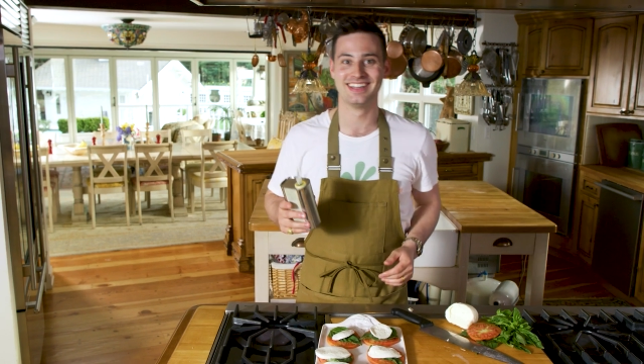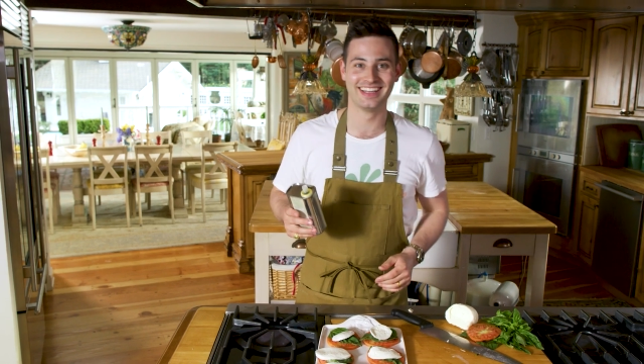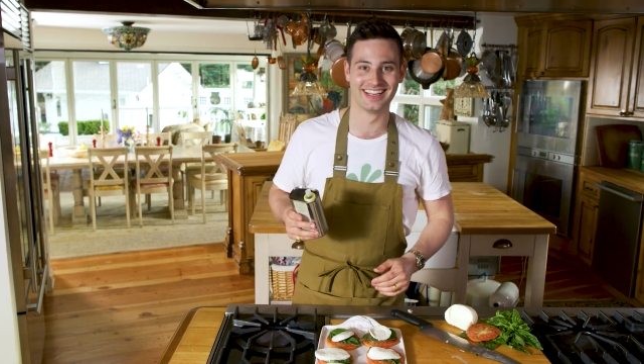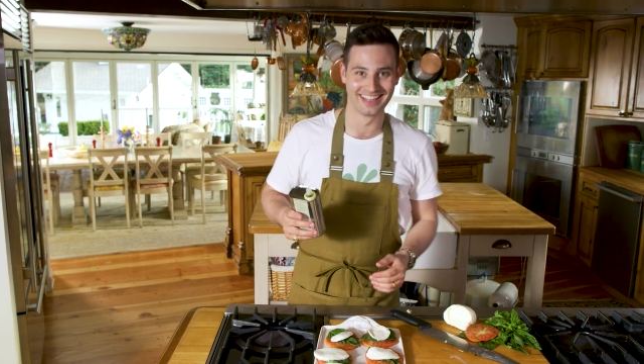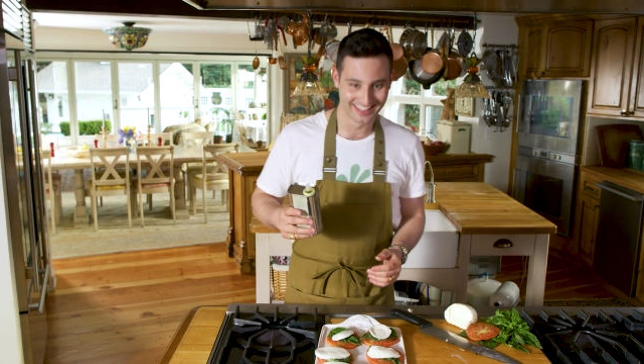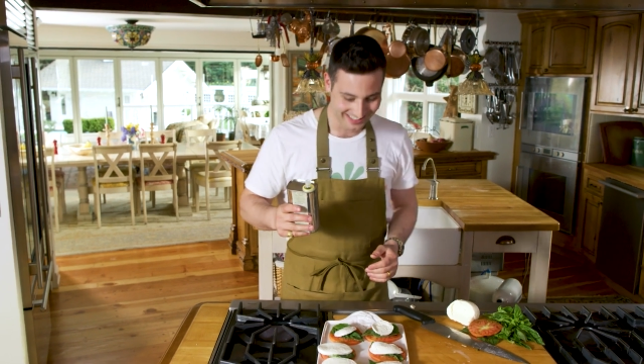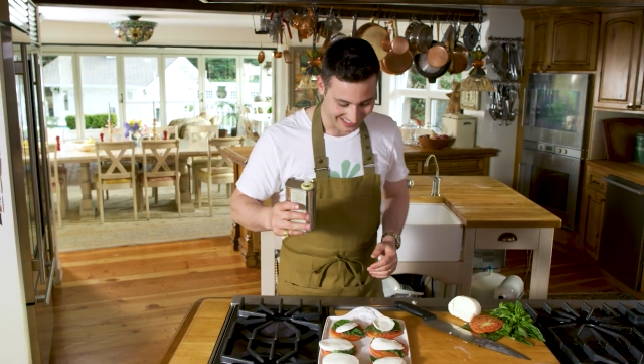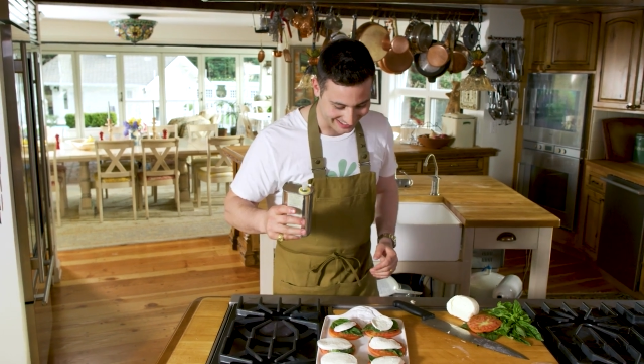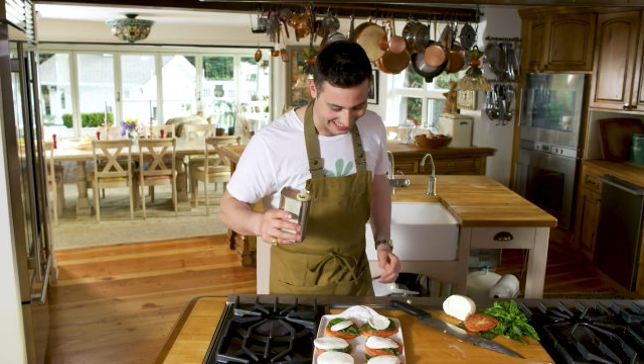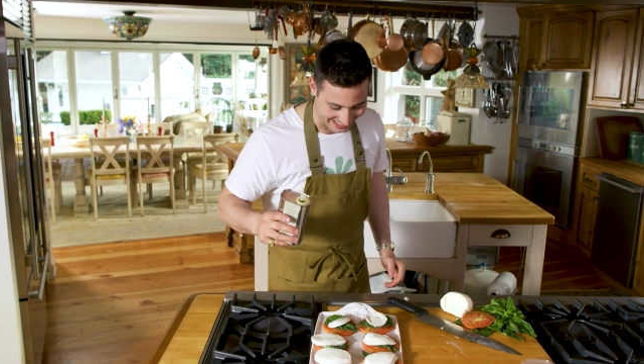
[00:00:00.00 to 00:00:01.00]

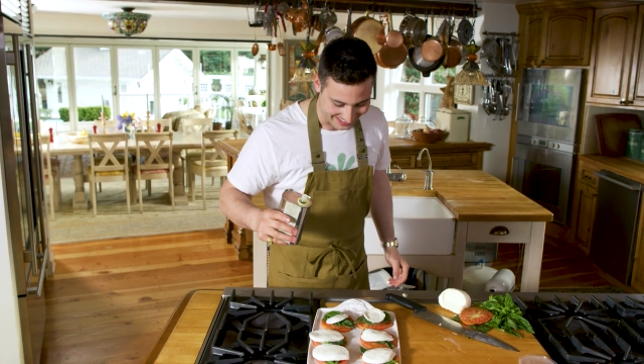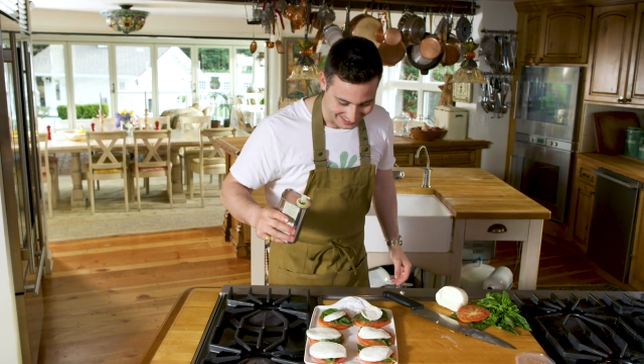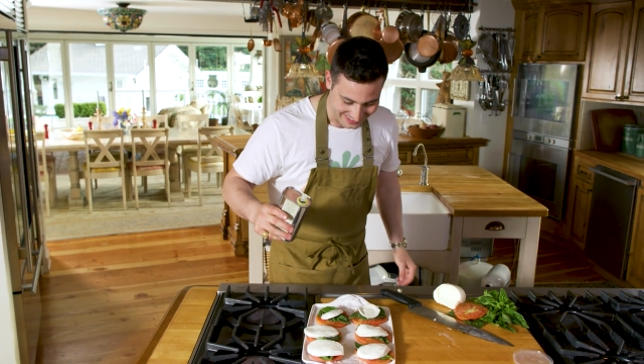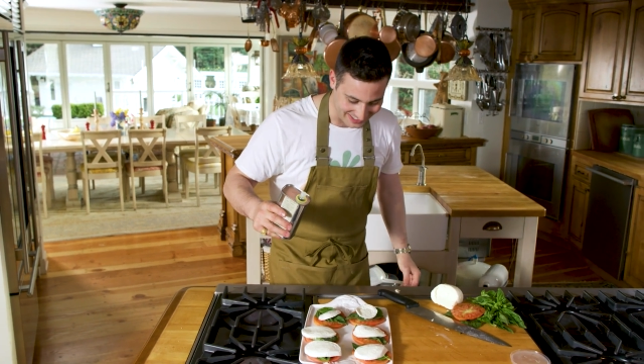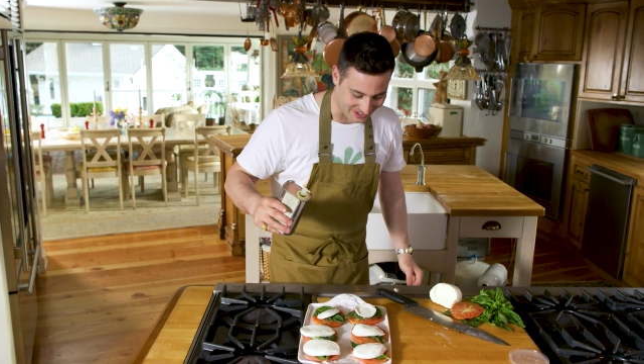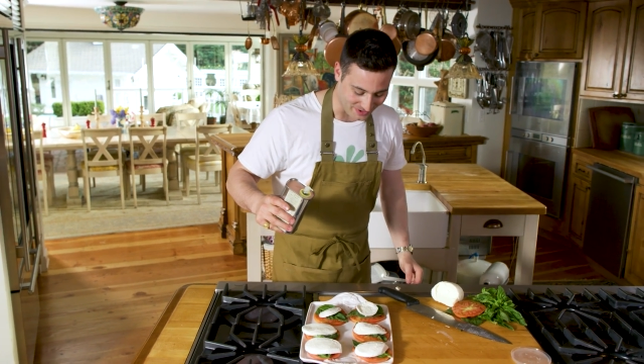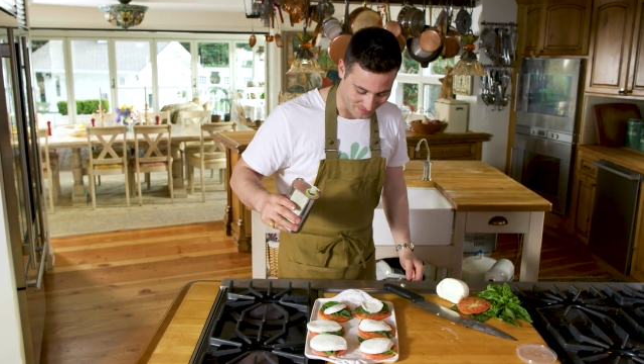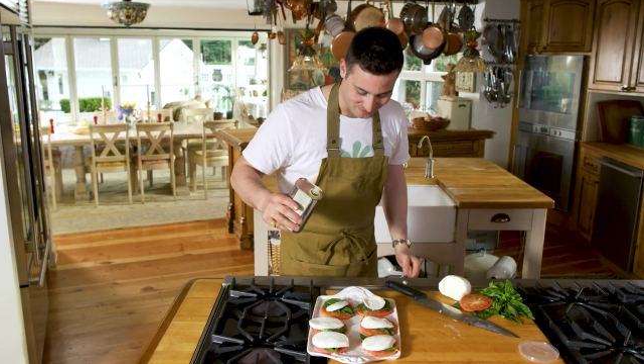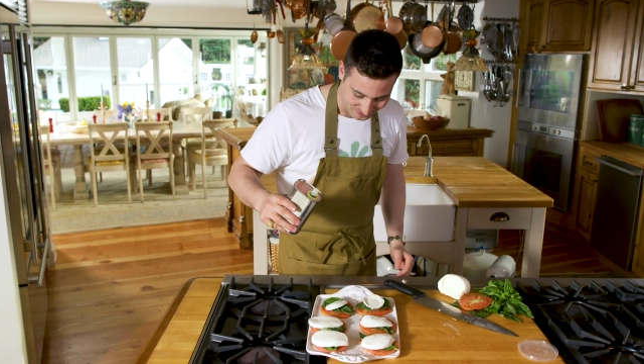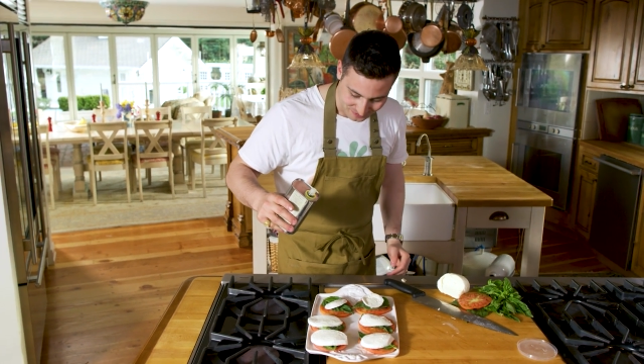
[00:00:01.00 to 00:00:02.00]
Okay, so
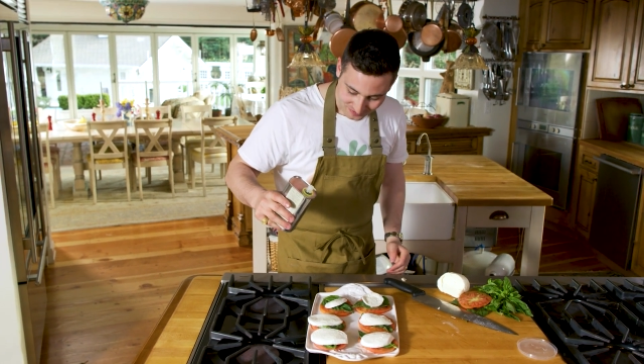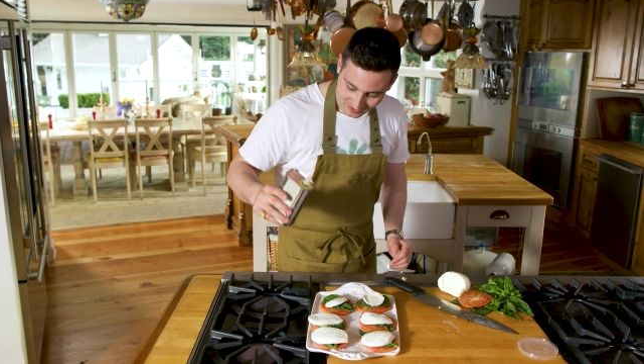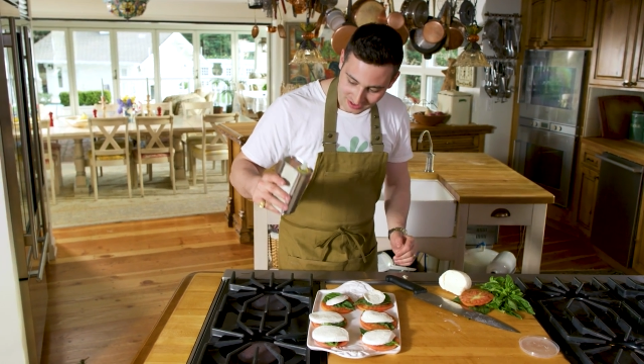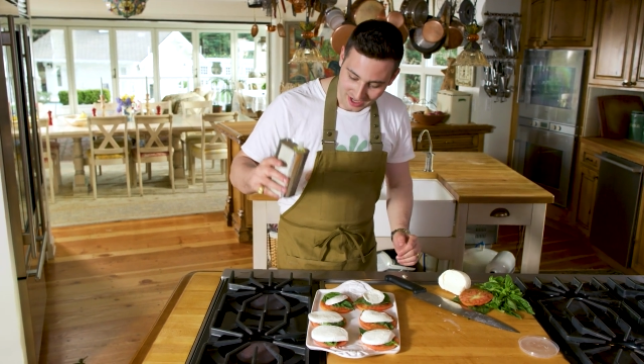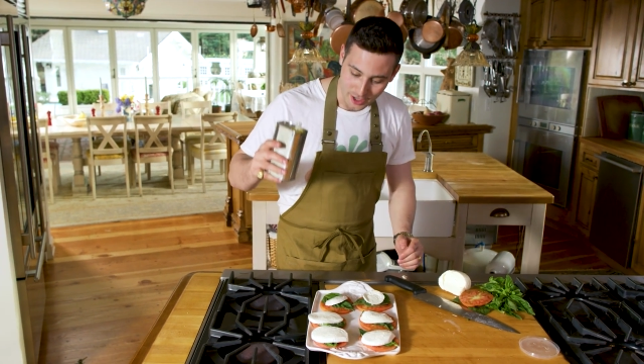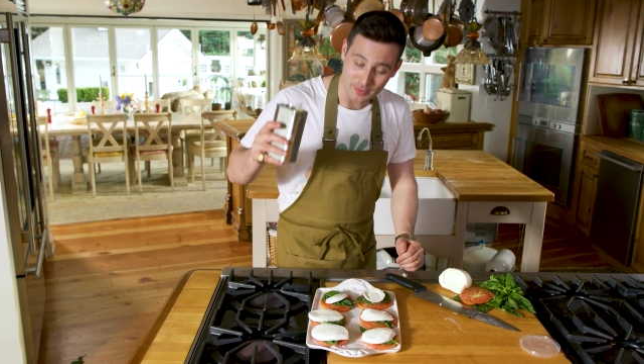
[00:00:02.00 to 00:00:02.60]
I'm